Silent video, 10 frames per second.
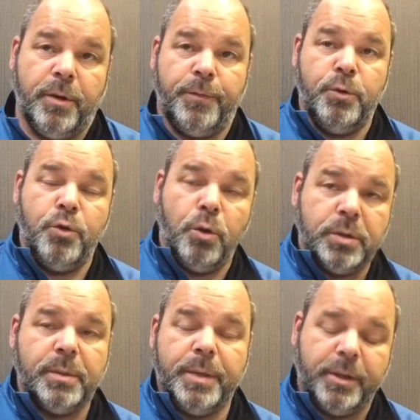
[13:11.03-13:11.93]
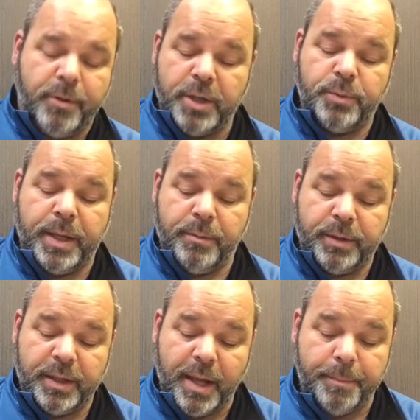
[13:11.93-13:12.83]
or if you know somebody that graduated
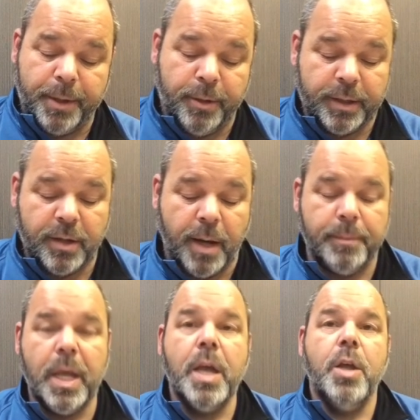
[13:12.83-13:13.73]
within that period of time,